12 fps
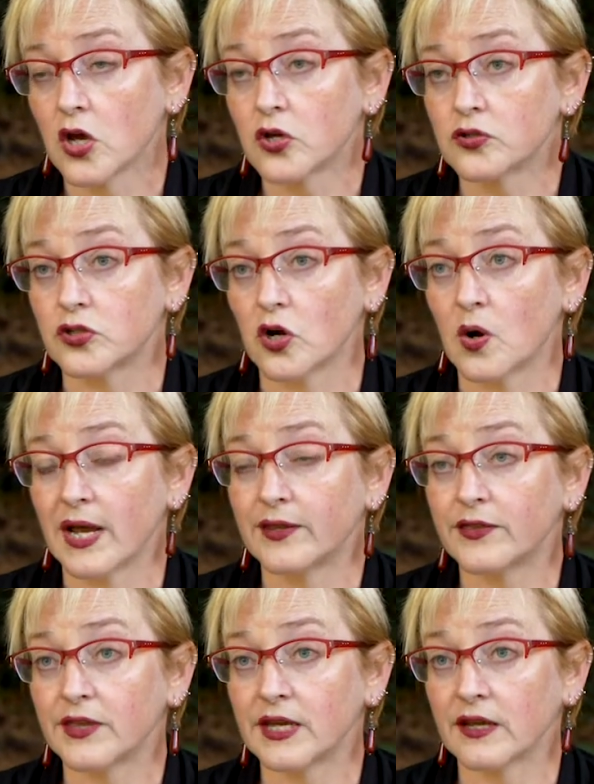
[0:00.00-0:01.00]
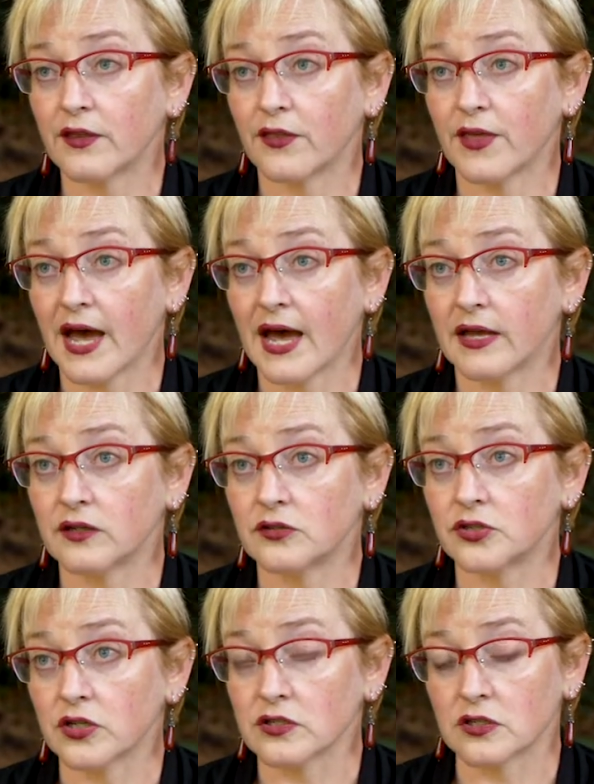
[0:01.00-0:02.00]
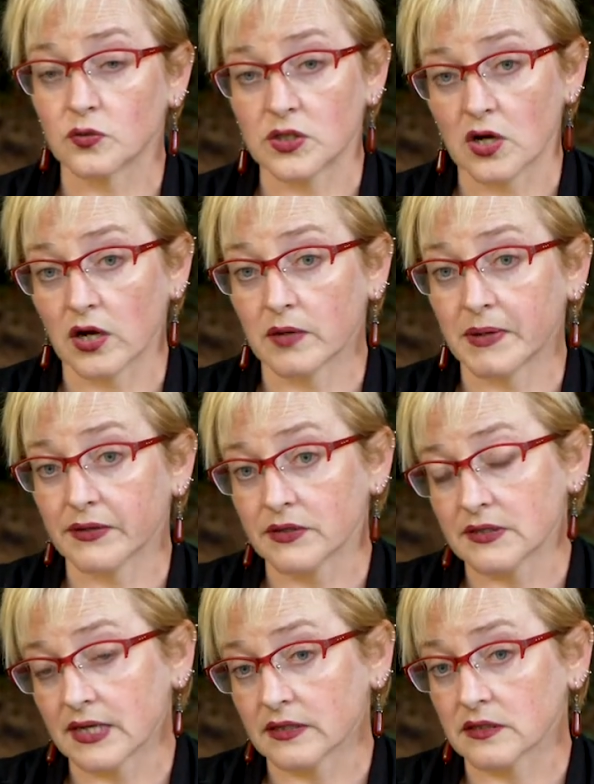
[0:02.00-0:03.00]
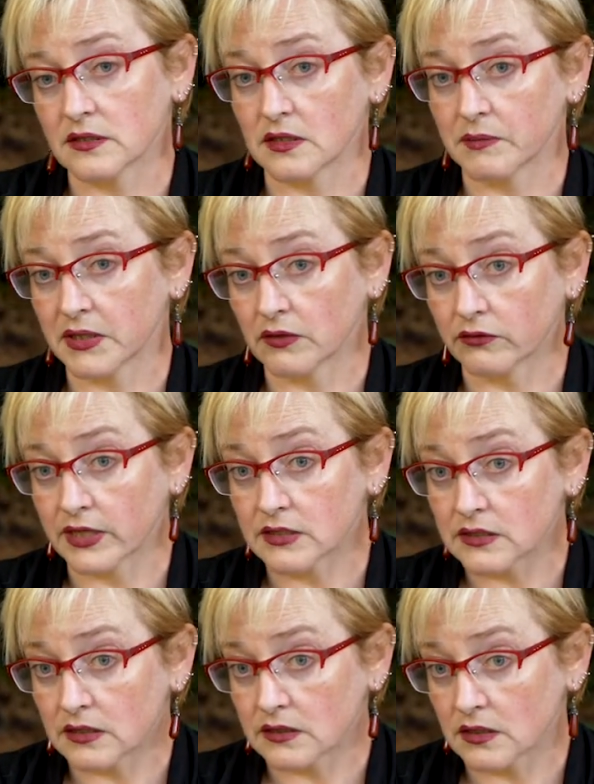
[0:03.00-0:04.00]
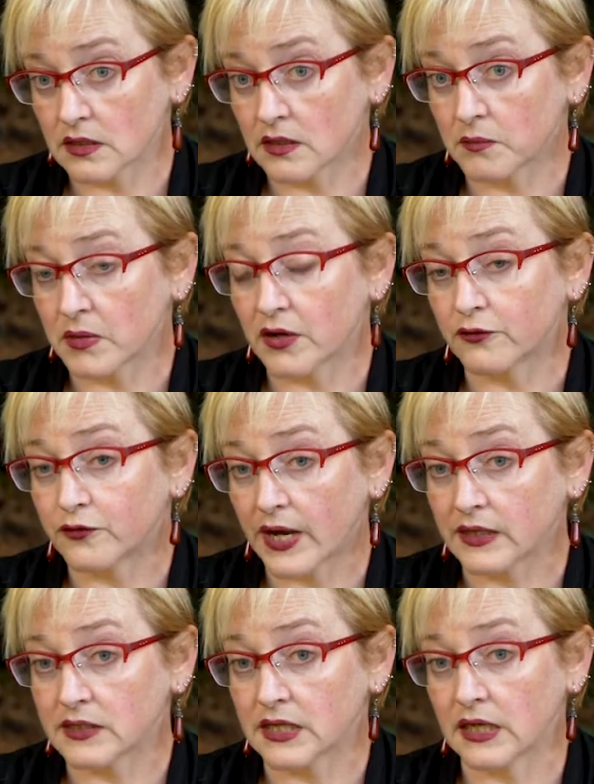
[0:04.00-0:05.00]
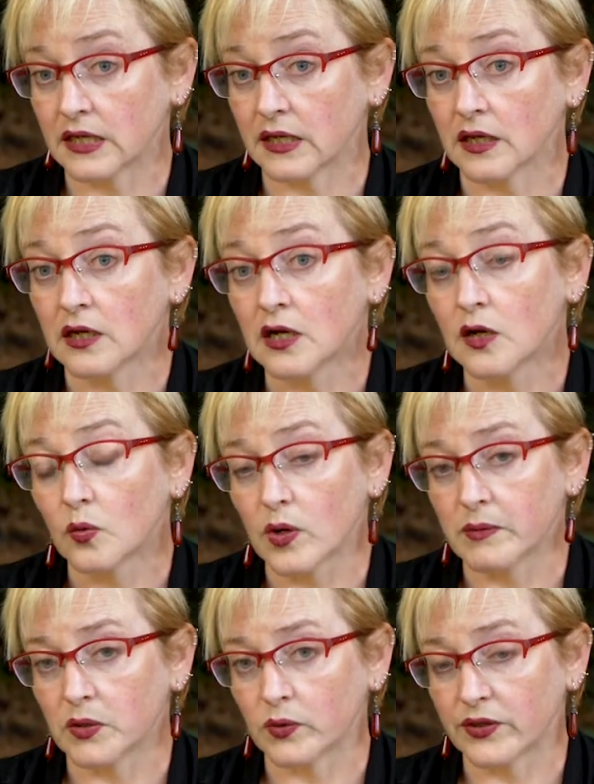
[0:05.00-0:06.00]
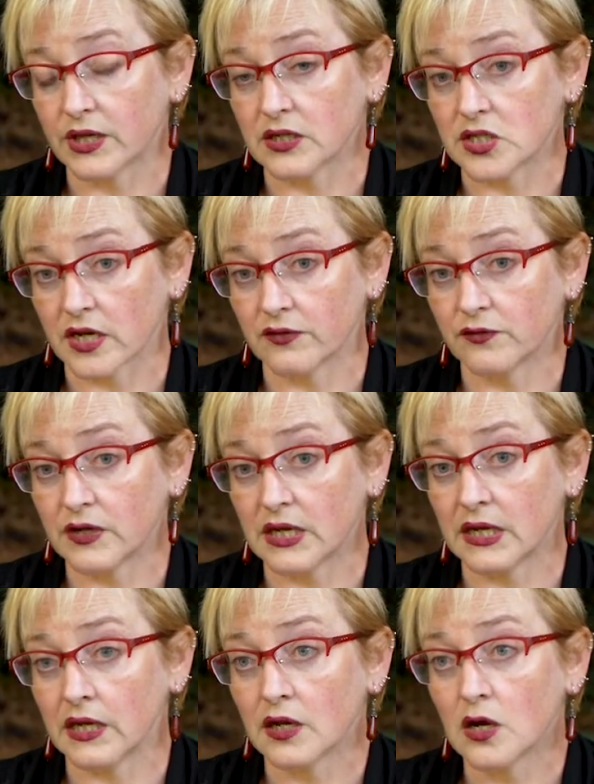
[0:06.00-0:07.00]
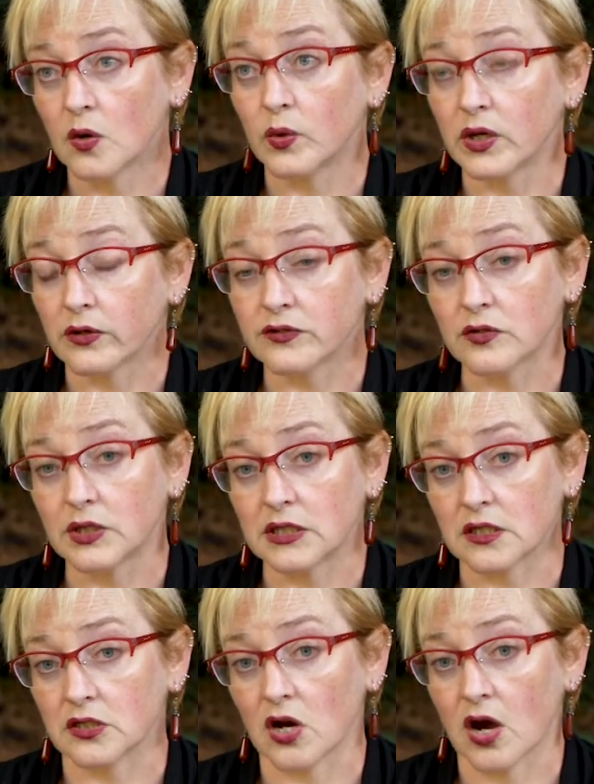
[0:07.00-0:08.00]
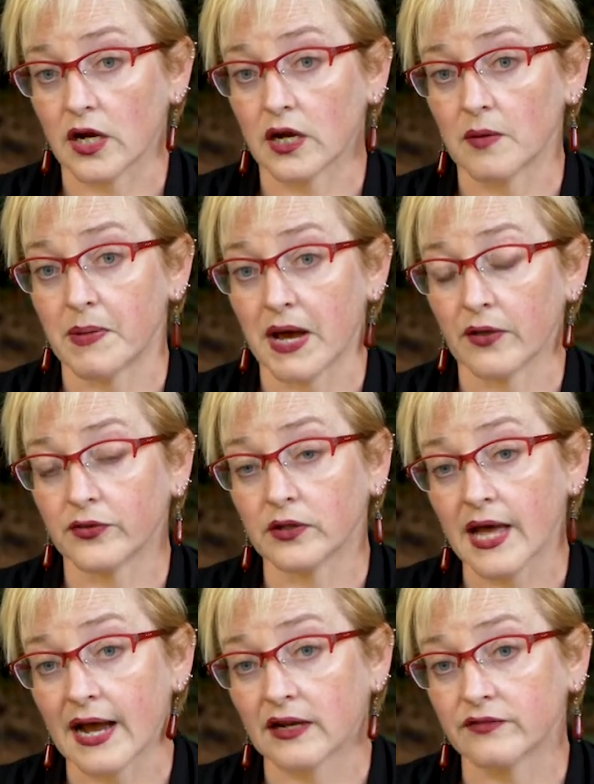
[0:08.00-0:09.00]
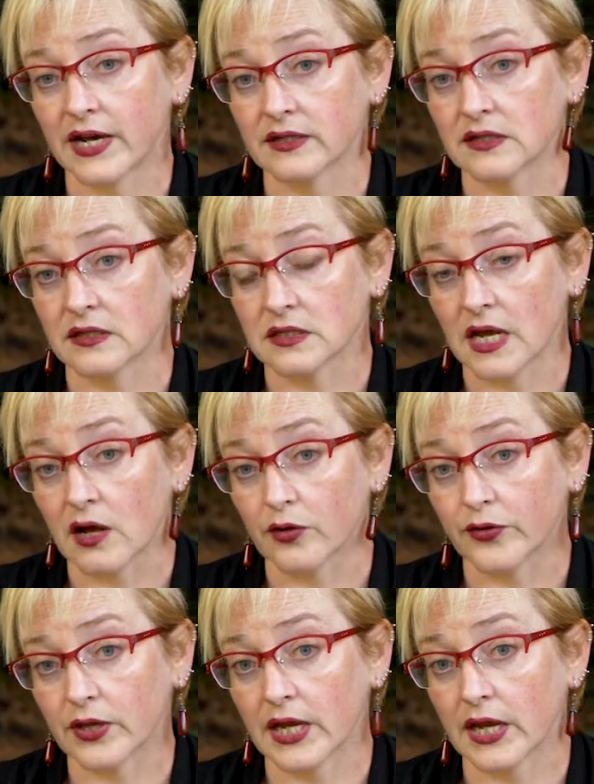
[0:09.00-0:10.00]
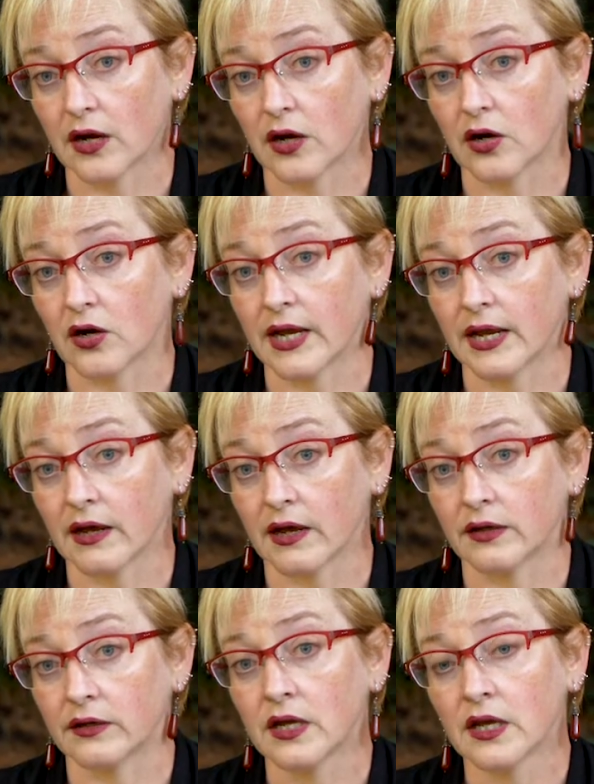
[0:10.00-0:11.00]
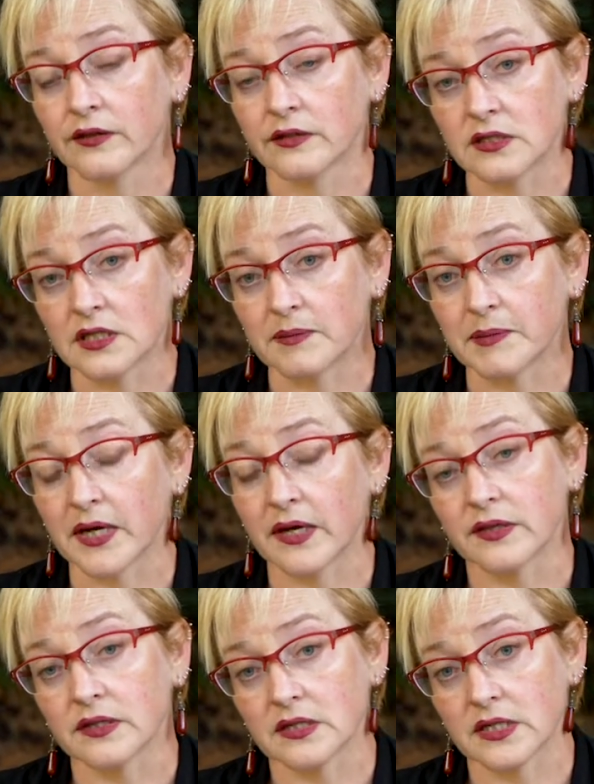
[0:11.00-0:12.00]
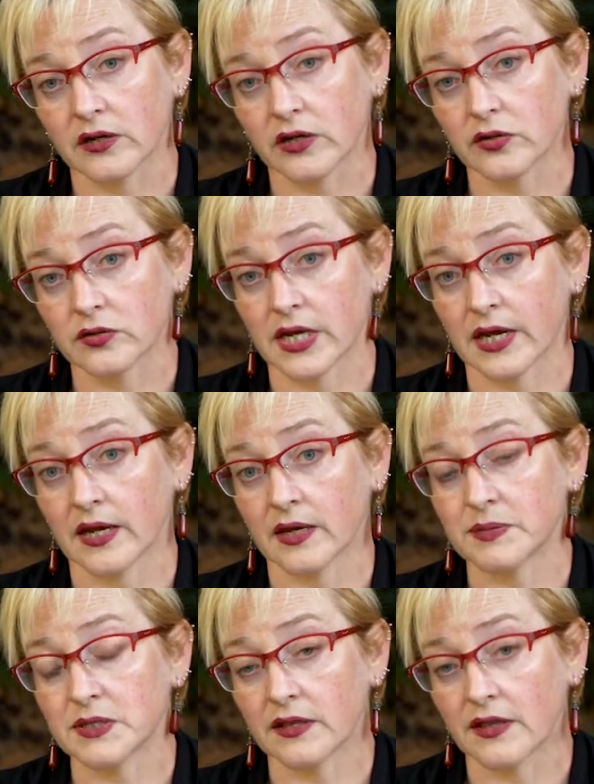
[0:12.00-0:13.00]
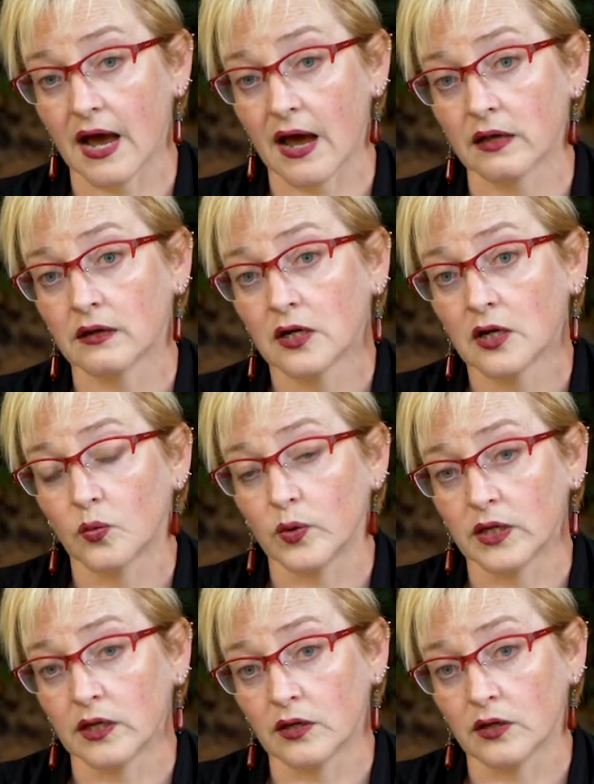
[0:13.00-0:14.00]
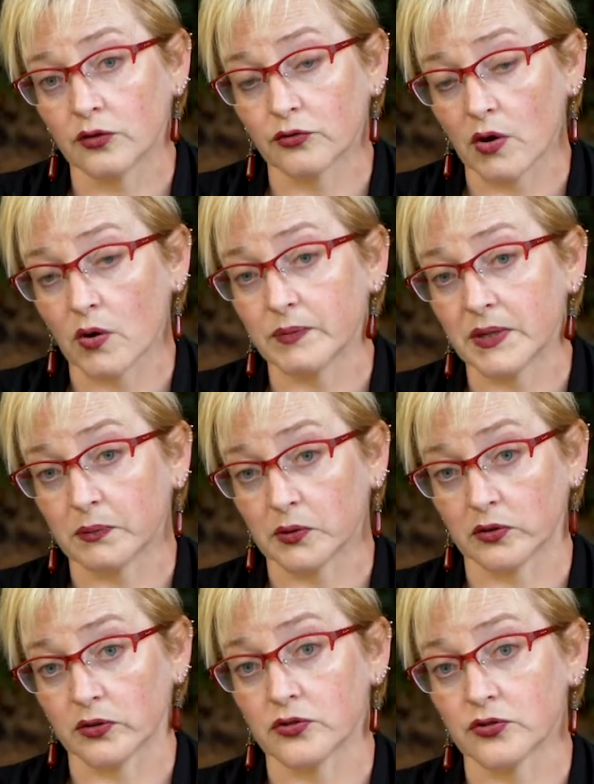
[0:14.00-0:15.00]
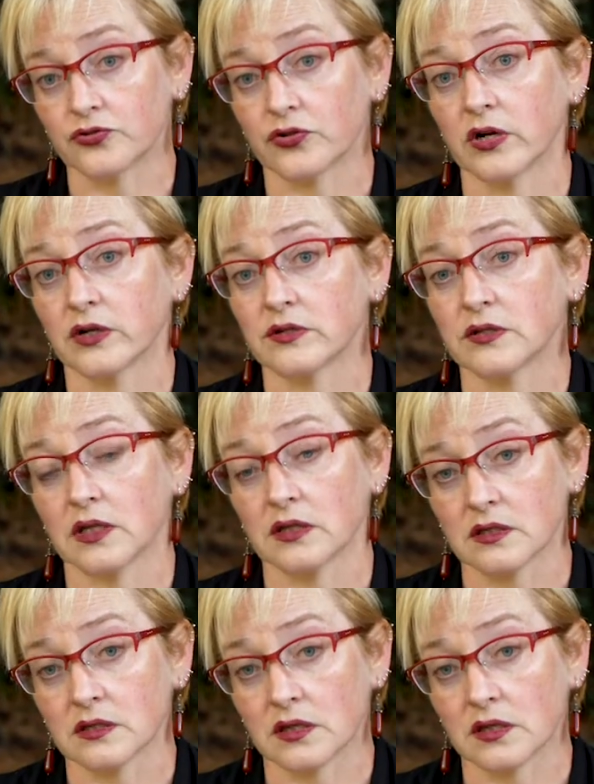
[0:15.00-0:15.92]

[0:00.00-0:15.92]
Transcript: So I think that just as we talk about the sexism and the racism affecting women with HIV, we also need to talk about the lack of access to health care and the stigma and the stereotypes that we throw at people who use drugs in this